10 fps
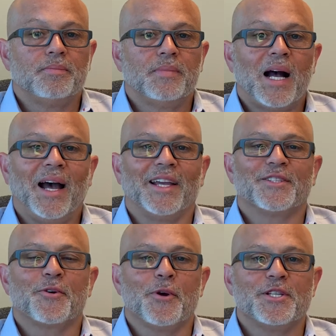Hi, it's
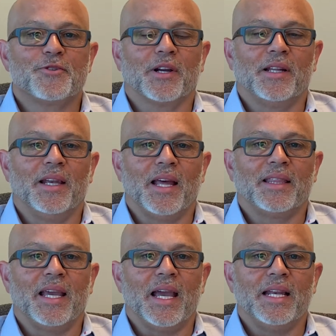Cory Strickland at
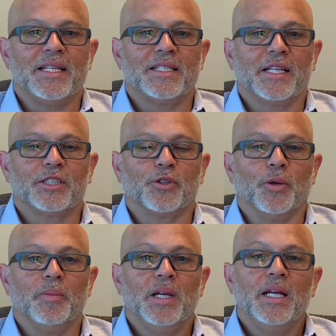the 86
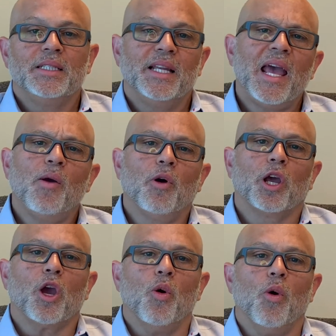Group. Today I want to
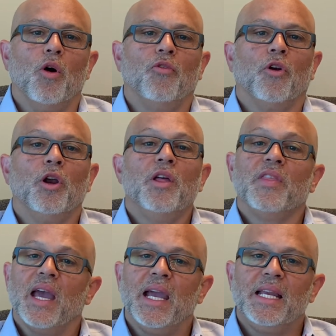go over
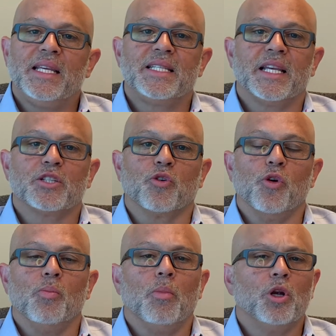the 86
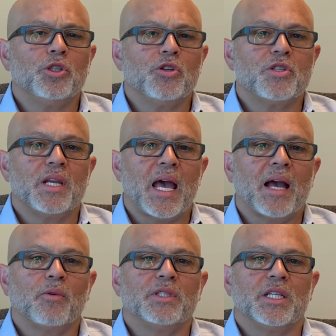Group Mergers and
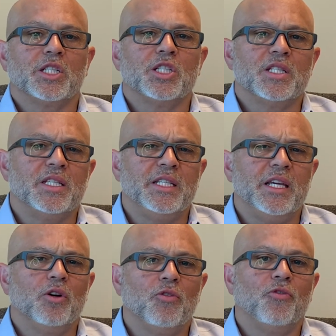Acquisitions
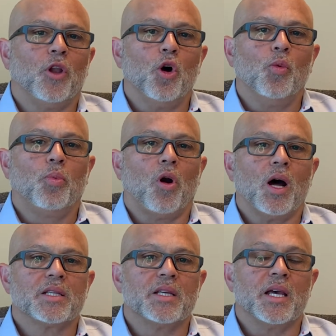deal flow
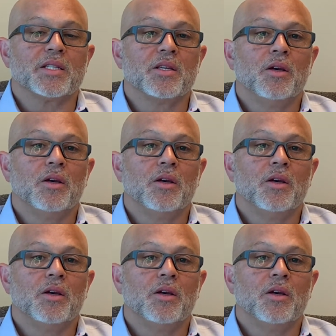process.